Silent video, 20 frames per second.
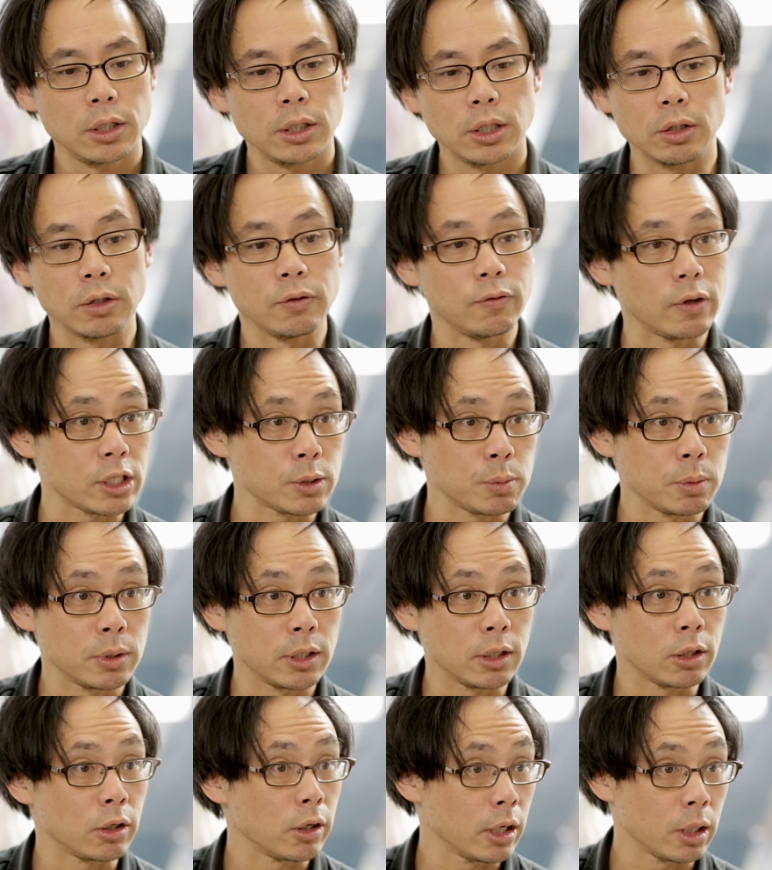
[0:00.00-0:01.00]

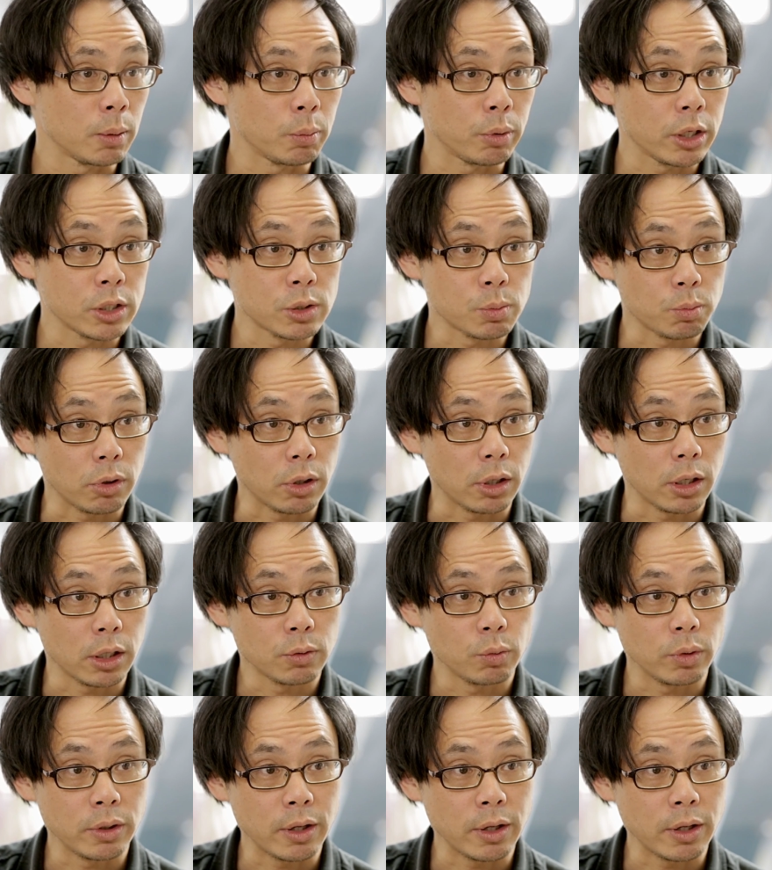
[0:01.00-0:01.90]
investment in our enterprise product.